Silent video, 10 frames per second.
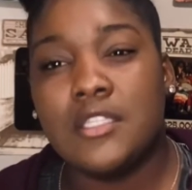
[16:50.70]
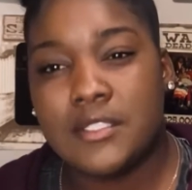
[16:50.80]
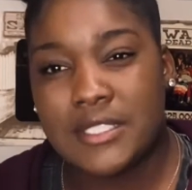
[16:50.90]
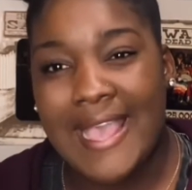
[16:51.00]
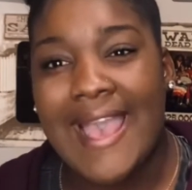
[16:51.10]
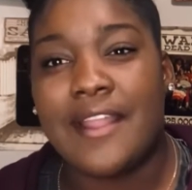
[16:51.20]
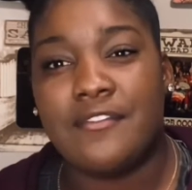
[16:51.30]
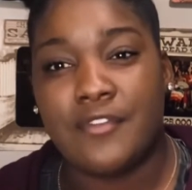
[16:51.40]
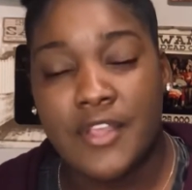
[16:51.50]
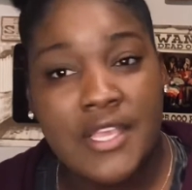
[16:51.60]
kind of
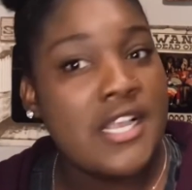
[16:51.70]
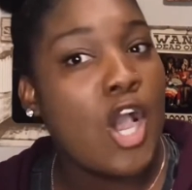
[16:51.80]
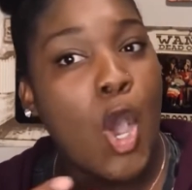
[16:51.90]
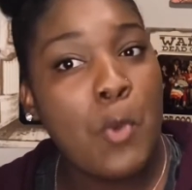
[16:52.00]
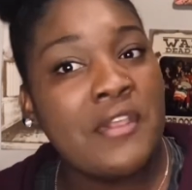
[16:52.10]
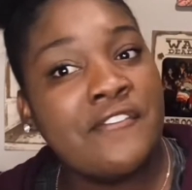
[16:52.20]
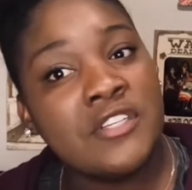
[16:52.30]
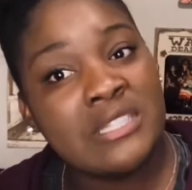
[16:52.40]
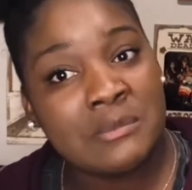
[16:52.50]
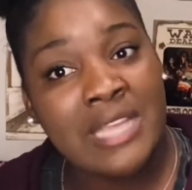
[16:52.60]
hoping for
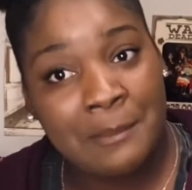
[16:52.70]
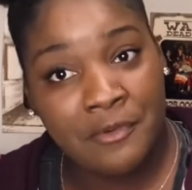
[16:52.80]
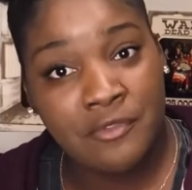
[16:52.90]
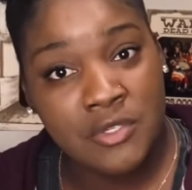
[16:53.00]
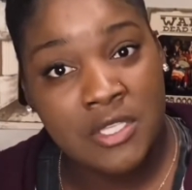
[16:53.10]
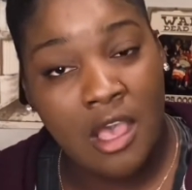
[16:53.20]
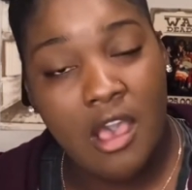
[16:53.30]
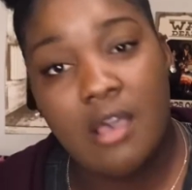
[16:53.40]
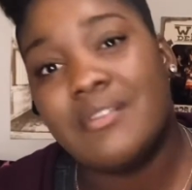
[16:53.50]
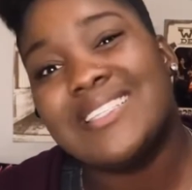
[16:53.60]
some type of
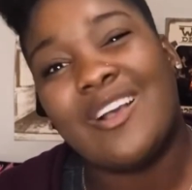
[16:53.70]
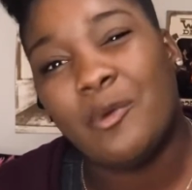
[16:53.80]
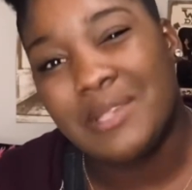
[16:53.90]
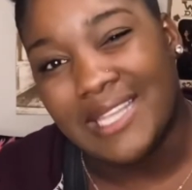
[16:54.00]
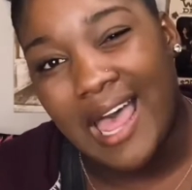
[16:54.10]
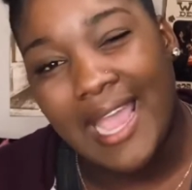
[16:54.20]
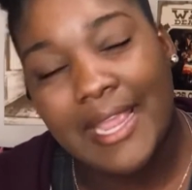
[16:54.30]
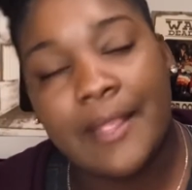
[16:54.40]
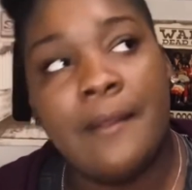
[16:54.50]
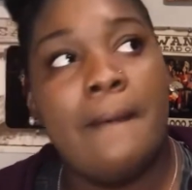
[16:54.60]
resolve, because I would be lying.
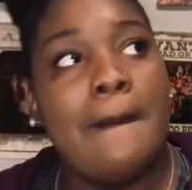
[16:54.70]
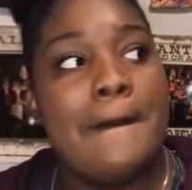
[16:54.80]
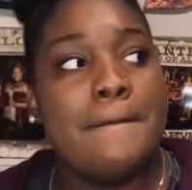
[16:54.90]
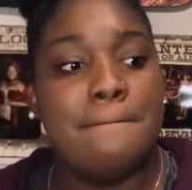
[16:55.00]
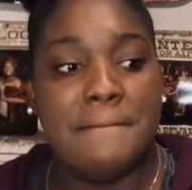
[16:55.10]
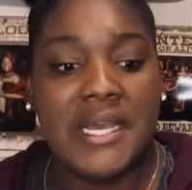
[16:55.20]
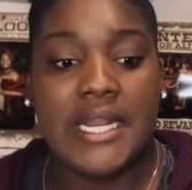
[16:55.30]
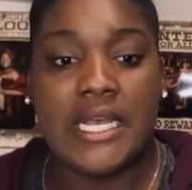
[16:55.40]
But,